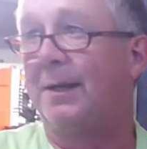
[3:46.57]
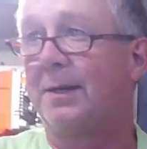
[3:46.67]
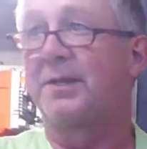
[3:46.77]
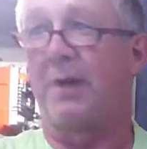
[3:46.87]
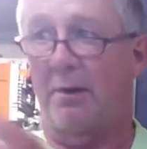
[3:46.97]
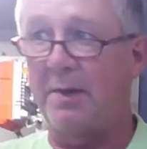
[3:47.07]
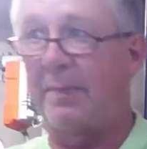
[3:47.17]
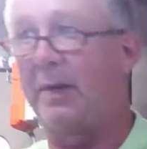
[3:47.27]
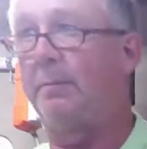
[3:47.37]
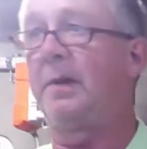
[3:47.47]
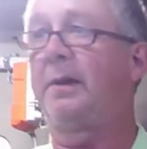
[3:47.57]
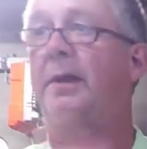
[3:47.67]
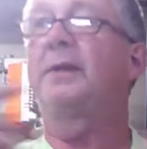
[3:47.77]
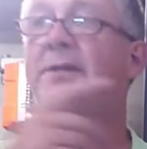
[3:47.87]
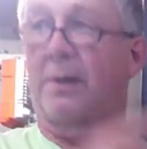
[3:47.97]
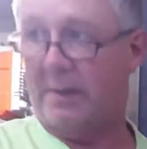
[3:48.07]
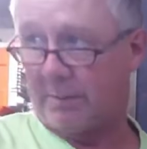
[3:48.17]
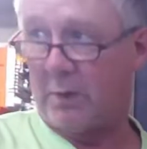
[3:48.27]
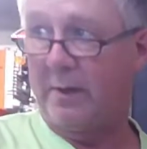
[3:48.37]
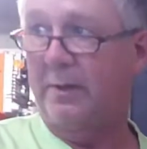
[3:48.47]
Start the pump, then start the
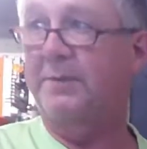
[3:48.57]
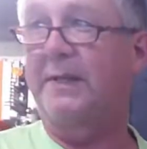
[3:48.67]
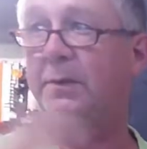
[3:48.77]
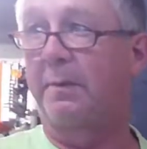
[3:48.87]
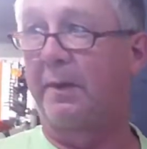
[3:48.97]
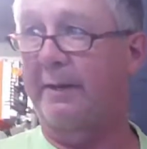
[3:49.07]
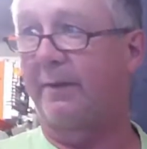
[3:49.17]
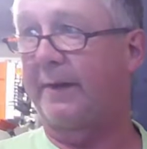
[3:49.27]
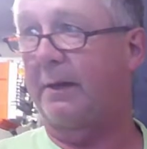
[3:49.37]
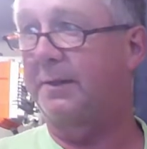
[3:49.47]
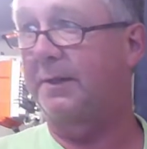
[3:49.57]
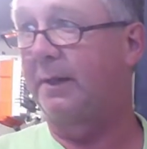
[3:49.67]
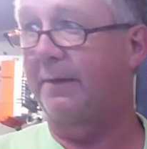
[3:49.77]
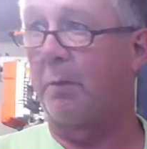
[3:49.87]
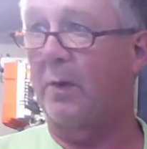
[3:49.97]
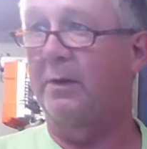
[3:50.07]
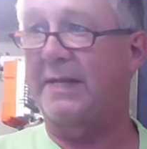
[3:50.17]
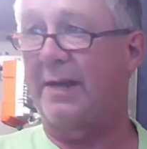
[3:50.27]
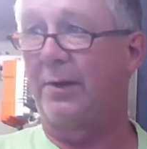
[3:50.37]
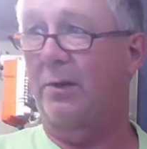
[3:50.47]
boiler, especially with Belimo valves. If the boilers
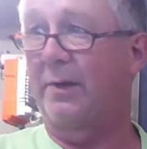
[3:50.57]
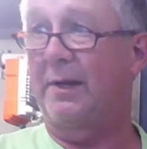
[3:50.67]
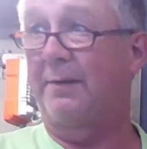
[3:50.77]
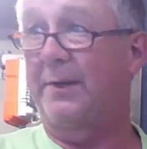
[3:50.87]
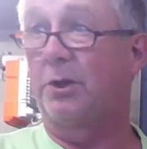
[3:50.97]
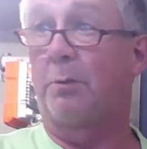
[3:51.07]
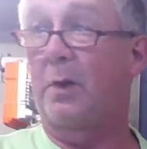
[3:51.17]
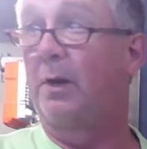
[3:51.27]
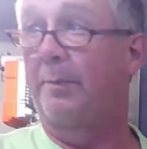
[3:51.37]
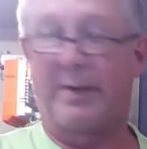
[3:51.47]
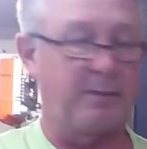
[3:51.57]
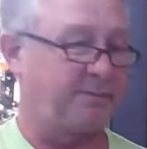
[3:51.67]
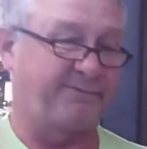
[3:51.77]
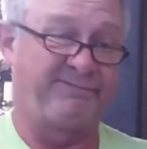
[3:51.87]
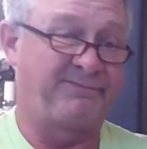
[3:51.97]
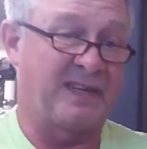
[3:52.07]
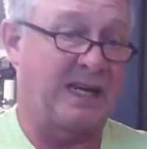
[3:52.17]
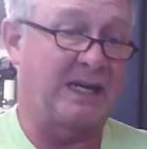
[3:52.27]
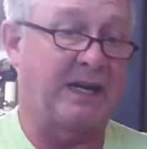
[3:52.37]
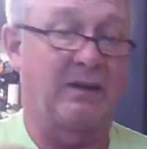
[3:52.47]
had their own individual boiler pump,
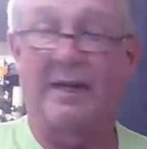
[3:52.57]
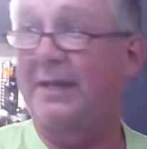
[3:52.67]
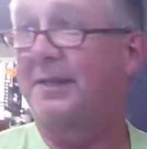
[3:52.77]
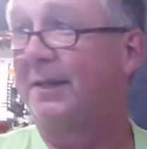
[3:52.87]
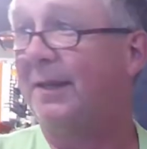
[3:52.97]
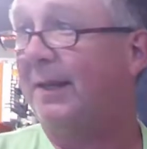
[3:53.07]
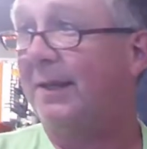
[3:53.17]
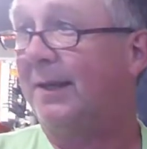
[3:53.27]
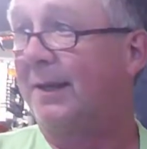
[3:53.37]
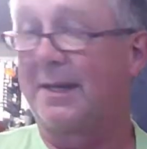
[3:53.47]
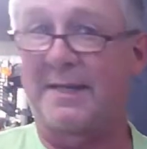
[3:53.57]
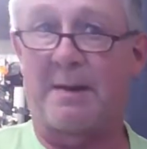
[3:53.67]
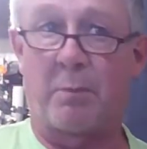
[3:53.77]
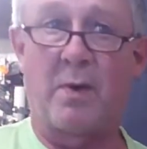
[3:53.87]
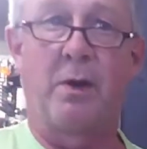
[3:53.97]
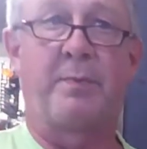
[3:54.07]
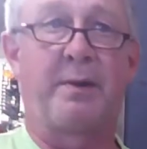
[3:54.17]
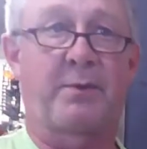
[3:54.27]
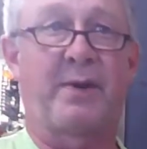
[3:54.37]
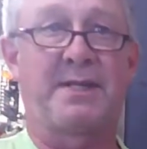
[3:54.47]
I could care less, because that boiler
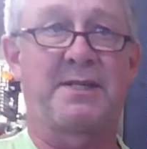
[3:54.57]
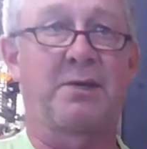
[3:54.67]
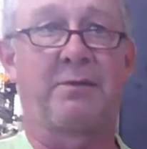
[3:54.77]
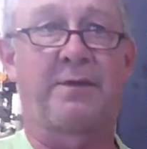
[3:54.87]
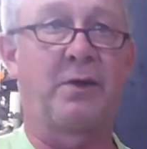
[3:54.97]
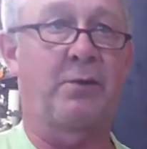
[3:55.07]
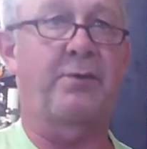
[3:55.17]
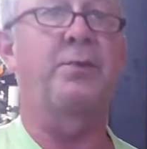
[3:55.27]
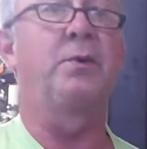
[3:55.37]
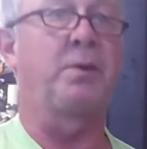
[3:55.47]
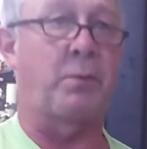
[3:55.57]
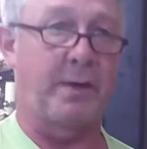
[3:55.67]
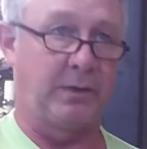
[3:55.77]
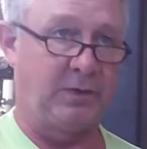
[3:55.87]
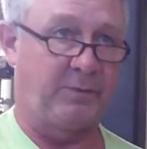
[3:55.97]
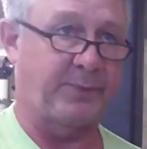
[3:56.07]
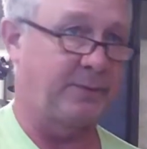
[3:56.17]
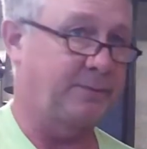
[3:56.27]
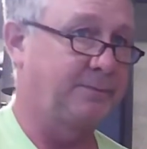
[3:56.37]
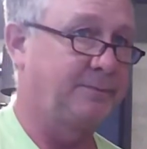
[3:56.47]
pump creates its own flow through the boiler loop.
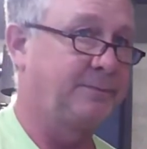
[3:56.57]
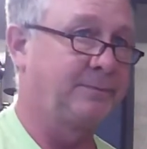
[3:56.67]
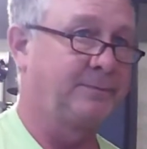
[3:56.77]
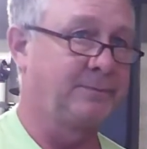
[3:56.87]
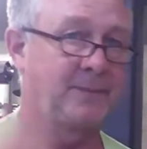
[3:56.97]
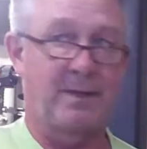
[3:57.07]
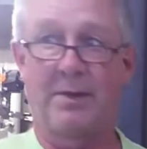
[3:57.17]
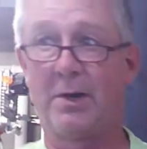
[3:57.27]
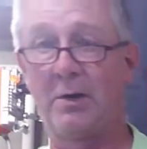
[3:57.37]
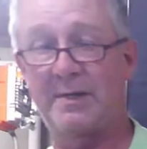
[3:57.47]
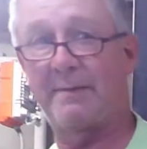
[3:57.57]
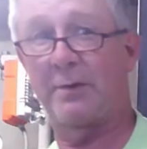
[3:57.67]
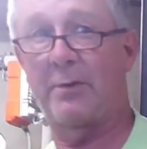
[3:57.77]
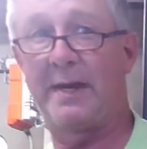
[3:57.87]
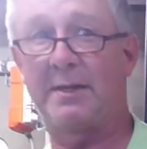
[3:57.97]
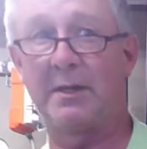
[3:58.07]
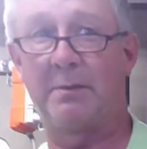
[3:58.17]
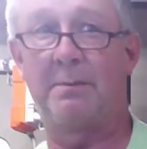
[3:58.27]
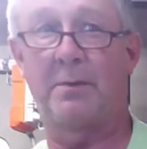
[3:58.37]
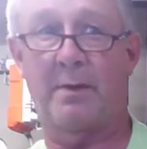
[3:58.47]
Those have to create the
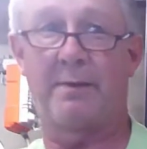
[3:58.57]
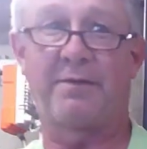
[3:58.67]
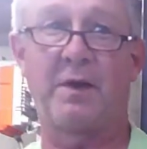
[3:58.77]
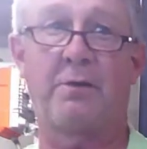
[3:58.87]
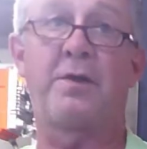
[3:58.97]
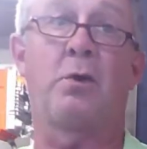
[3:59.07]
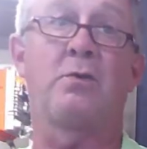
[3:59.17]
loop or the flow for the whole